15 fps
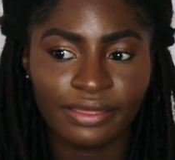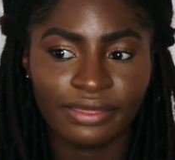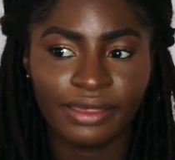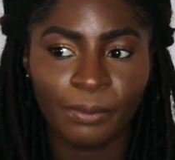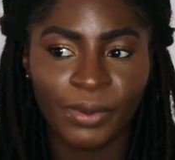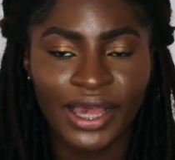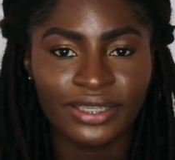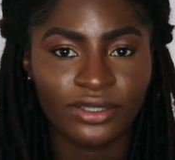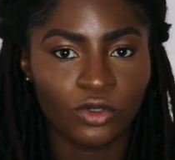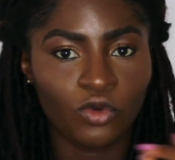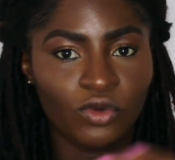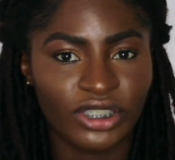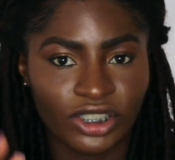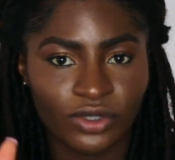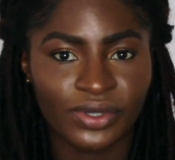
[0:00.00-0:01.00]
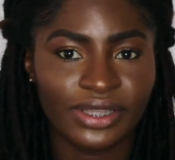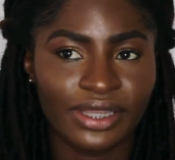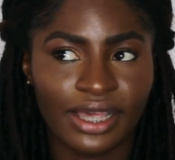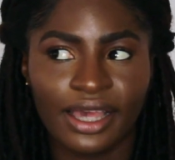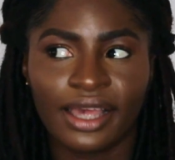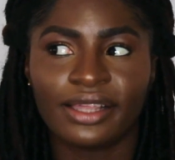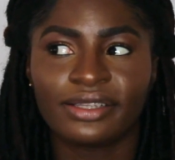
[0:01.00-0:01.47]
the person who was doing
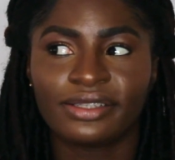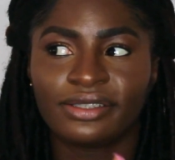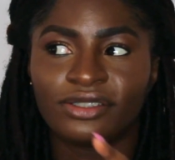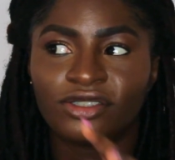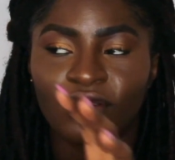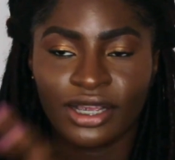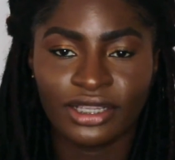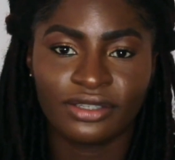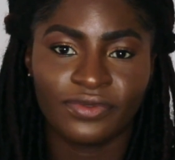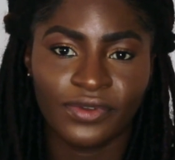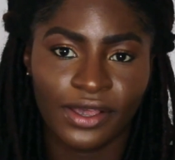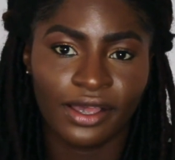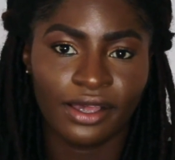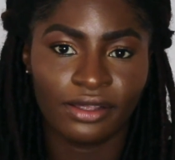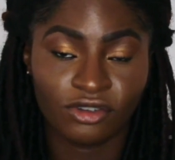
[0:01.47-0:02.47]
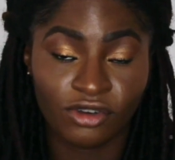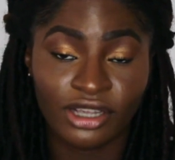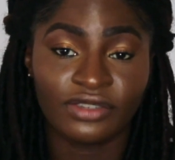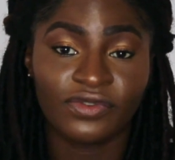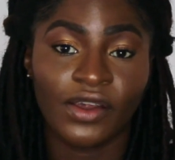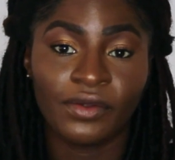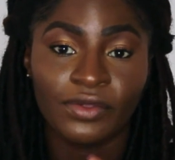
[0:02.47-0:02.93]
the
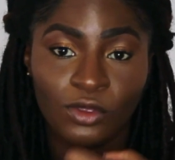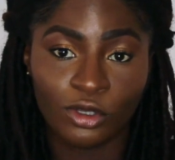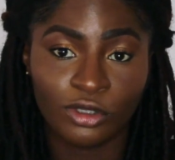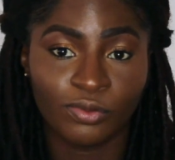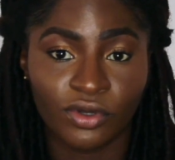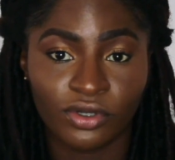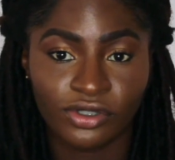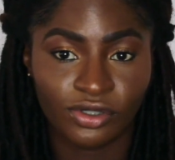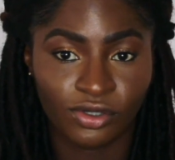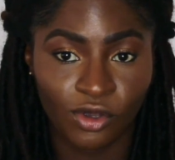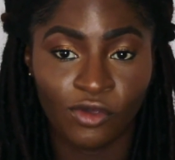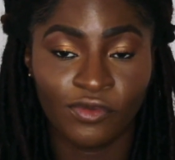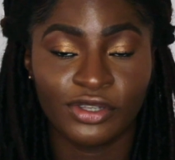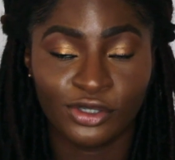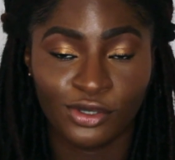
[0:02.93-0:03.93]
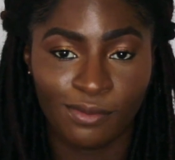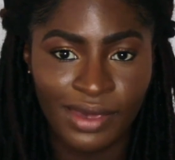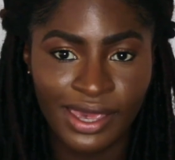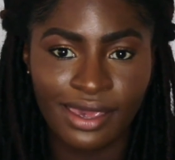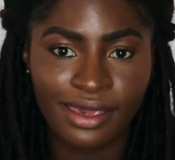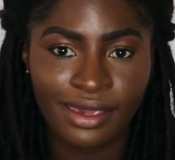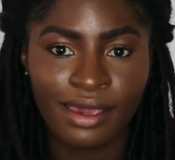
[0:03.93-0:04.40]
transferring those books over to
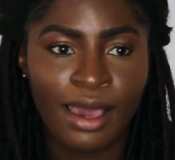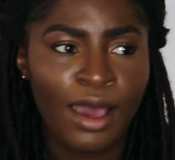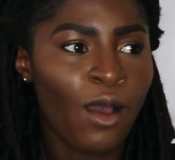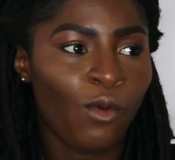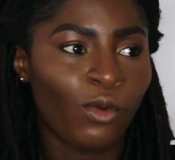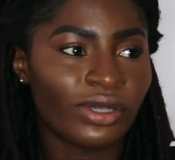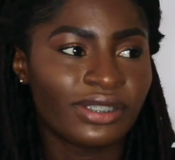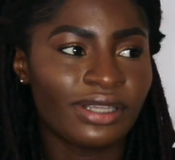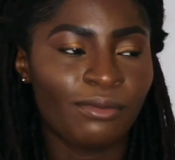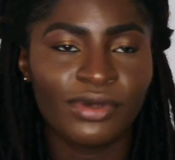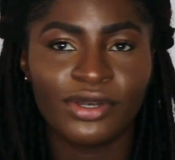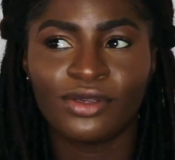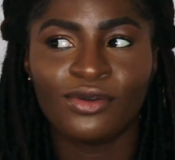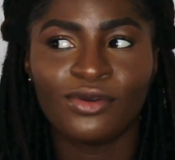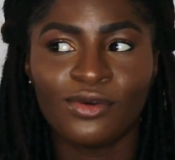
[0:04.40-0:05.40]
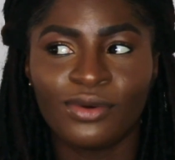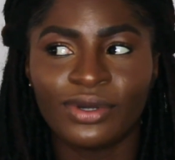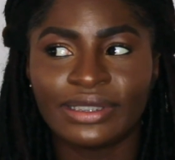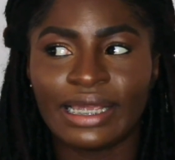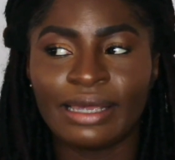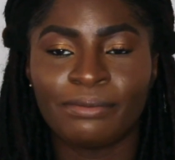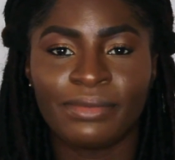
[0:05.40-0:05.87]
me was somebody who
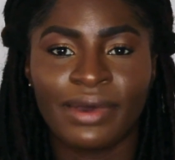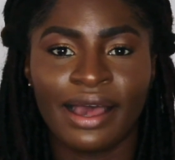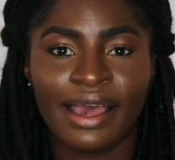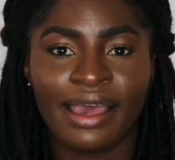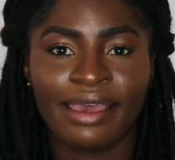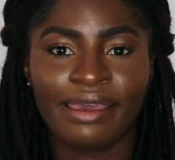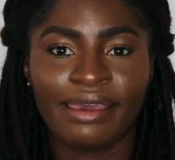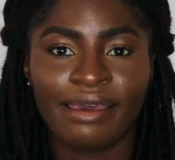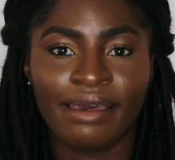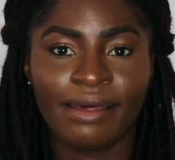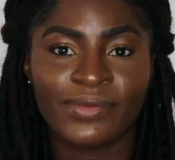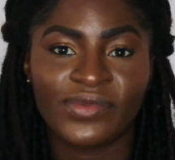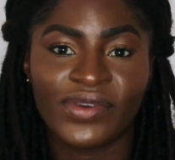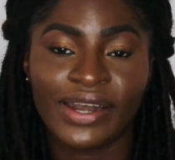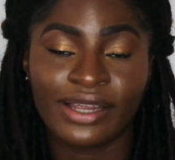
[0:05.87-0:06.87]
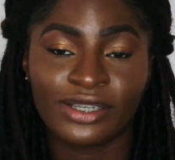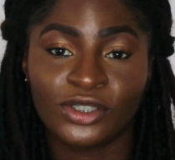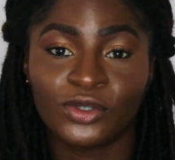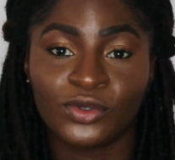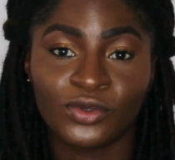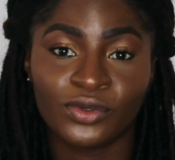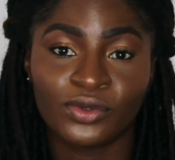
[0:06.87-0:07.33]
was in my
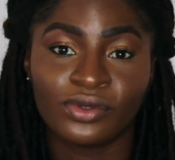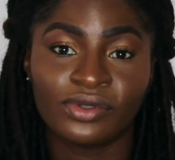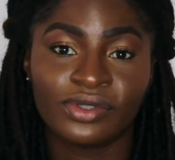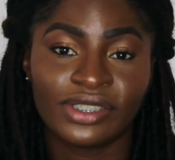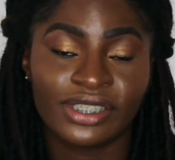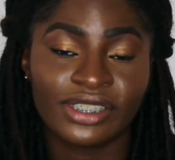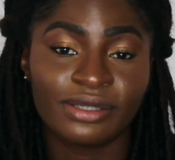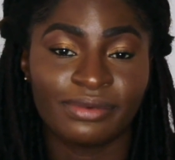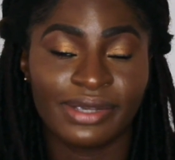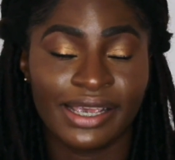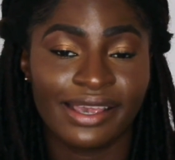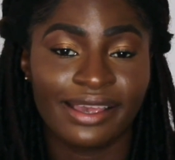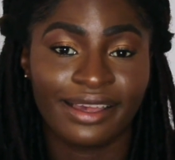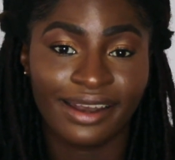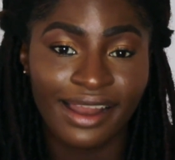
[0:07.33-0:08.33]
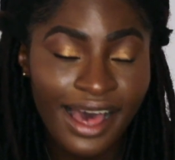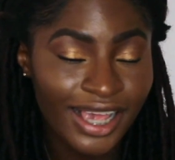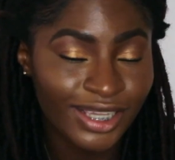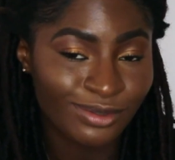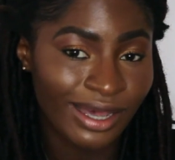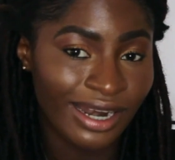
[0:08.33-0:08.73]
financial decision making class